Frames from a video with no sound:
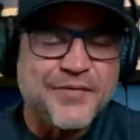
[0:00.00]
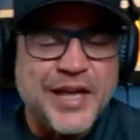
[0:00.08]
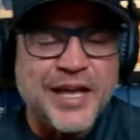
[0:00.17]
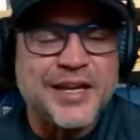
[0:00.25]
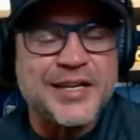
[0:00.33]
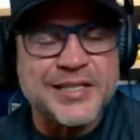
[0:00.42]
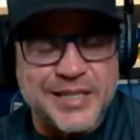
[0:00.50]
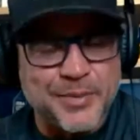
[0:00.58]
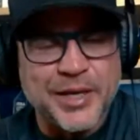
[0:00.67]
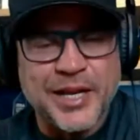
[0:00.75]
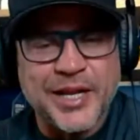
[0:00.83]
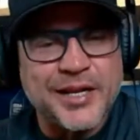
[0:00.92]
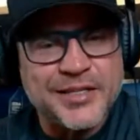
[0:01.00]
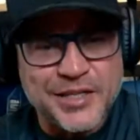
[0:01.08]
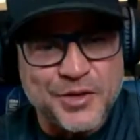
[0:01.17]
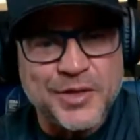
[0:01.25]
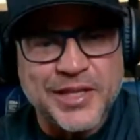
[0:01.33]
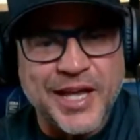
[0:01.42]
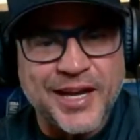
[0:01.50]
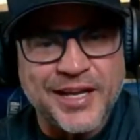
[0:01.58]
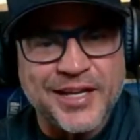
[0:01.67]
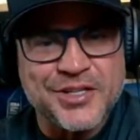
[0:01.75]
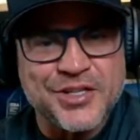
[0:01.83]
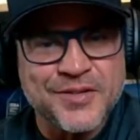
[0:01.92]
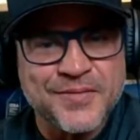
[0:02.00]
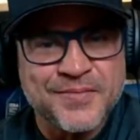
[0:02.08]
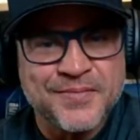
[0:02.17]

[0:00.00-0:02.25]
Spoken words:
of that intimidating to you at that age?